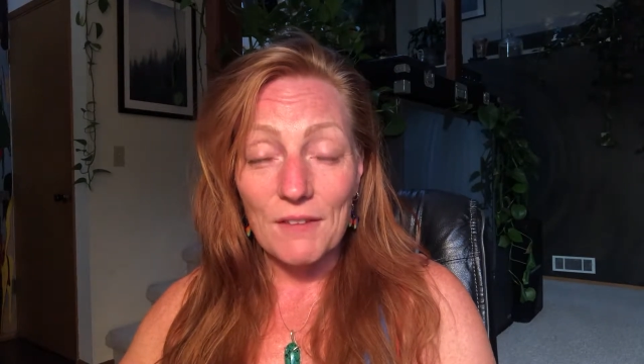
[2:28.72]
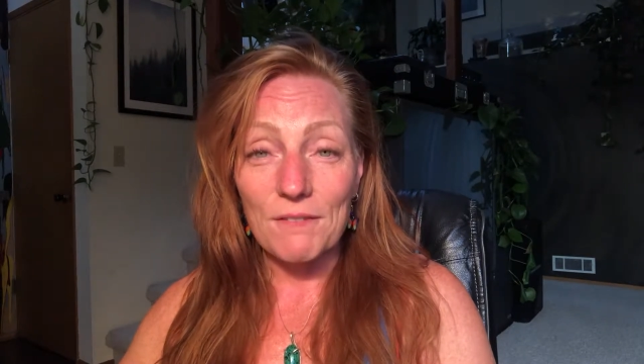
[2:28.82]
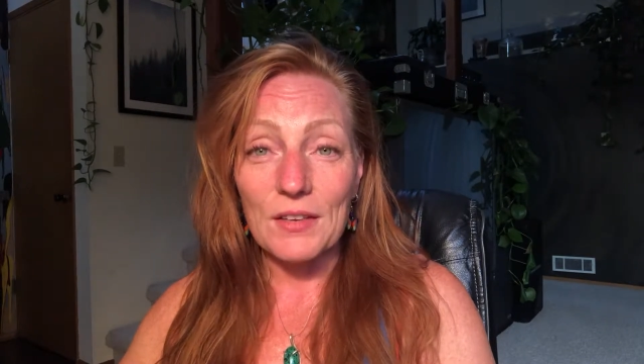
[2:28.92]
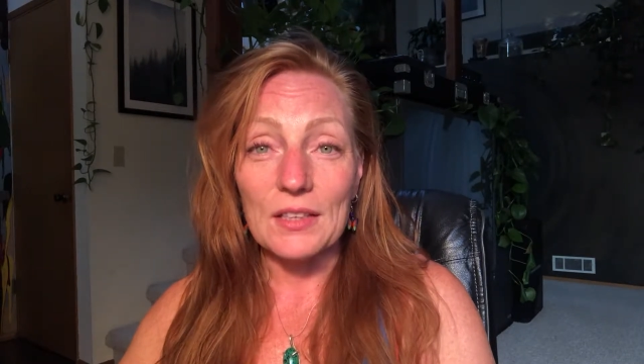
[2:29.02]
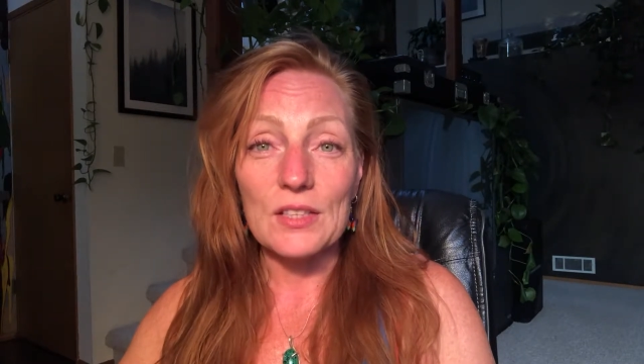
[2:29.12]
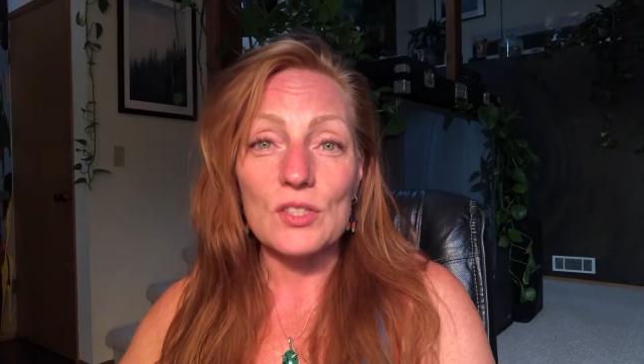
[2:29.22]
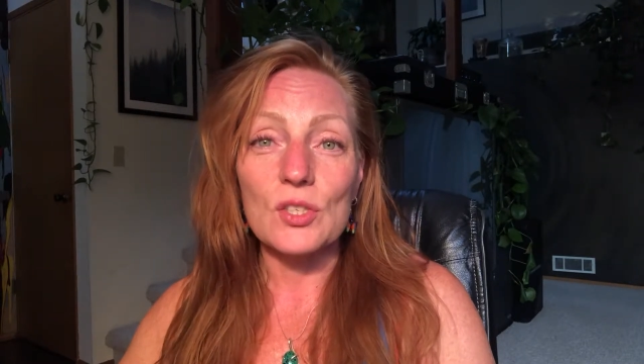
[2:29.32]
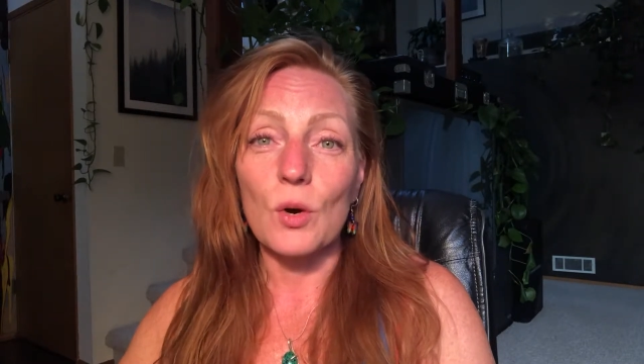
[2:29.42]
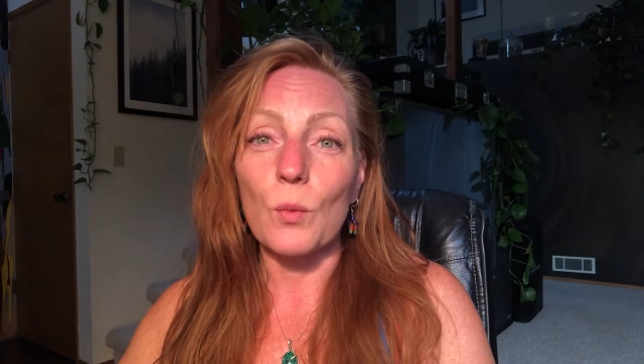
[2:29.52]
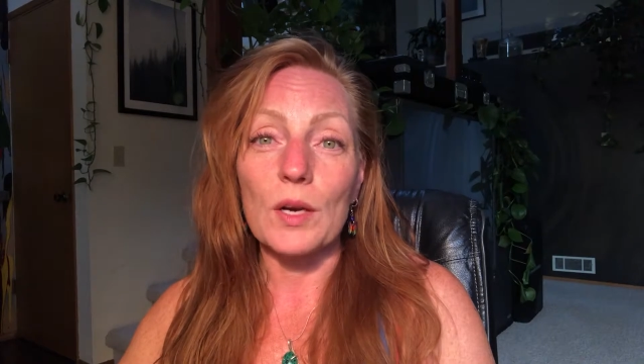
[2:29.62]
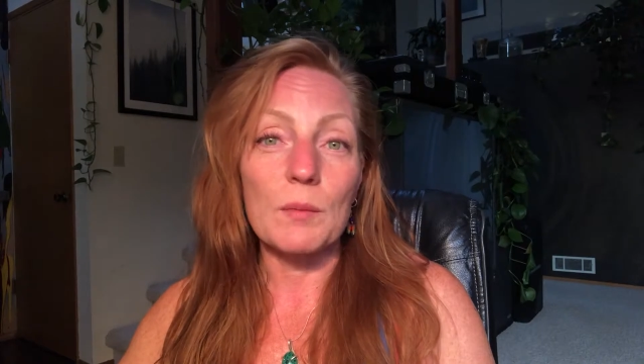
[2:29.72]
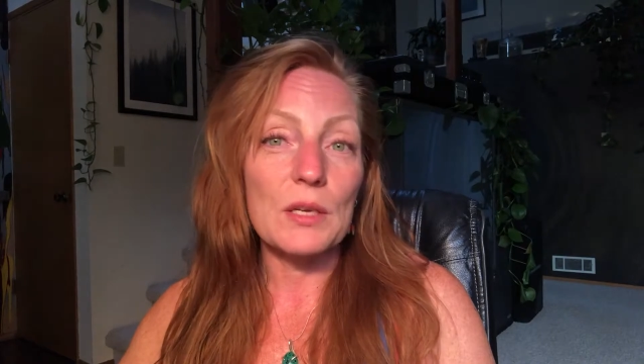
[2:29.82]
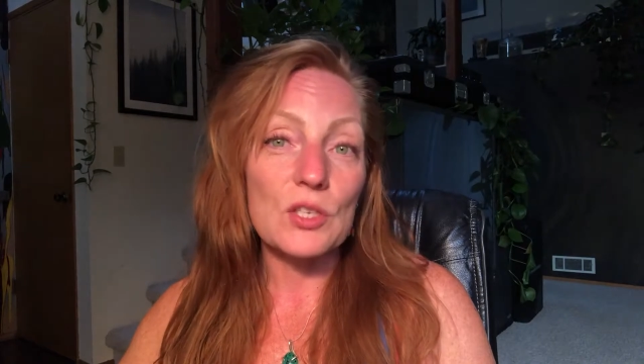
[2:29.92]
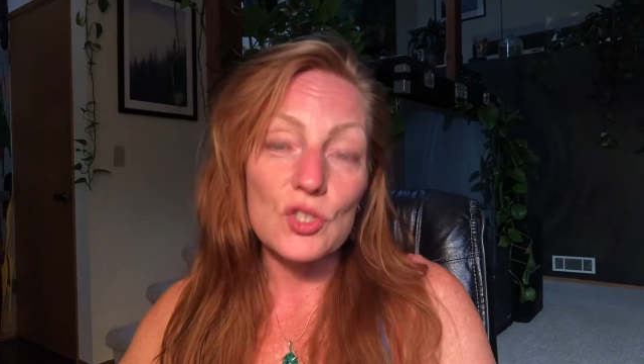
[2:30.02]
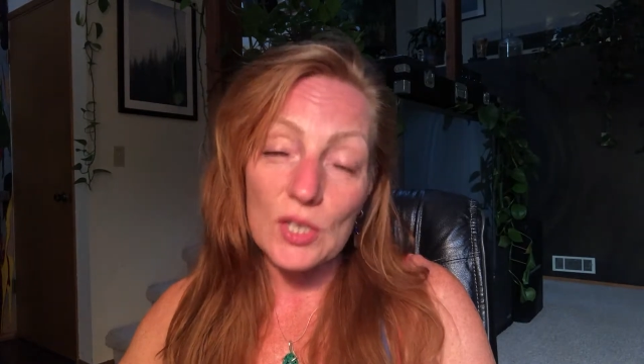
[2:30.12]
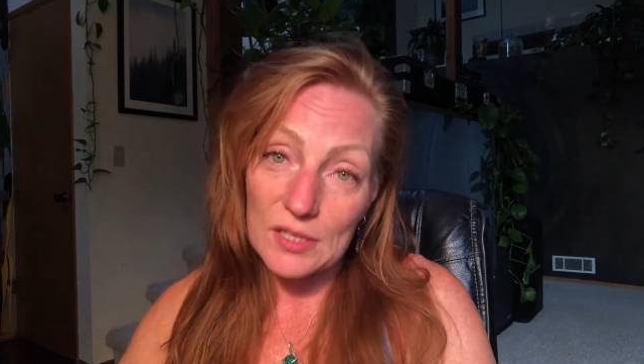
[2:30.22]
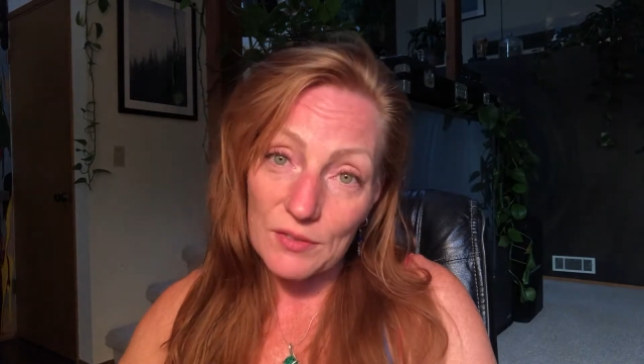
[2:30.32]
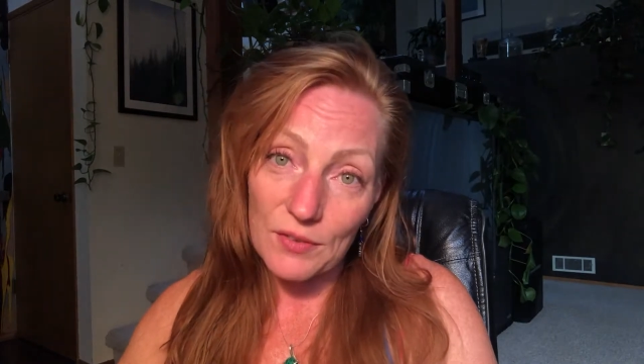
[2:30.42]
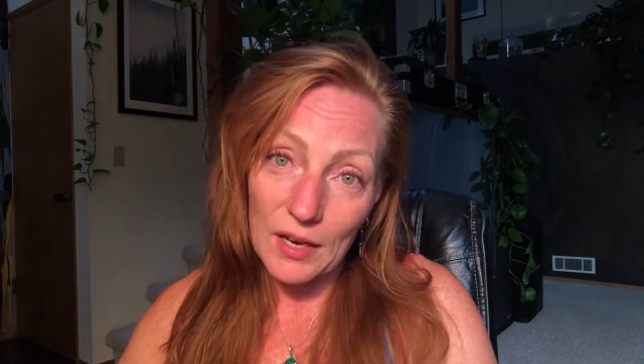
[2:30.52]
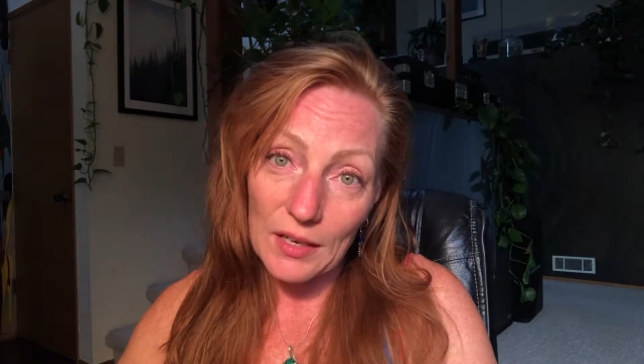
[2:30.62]
Feelings don't want to be
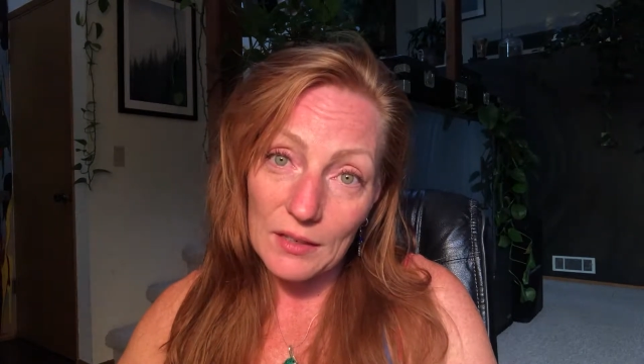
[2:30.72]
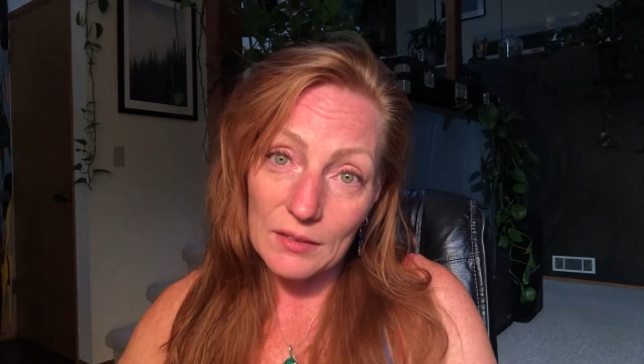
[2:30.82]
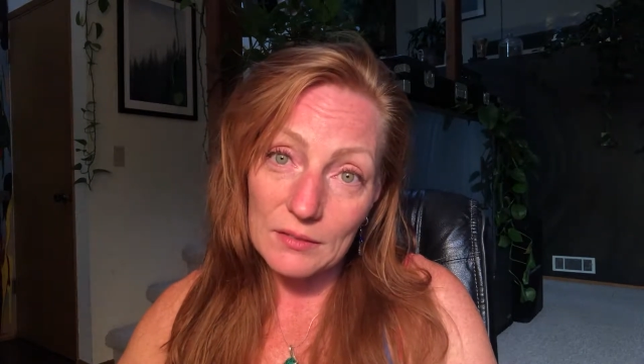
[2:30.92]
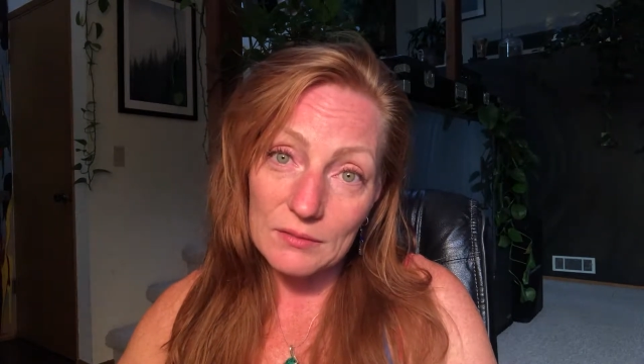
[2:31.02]
justified.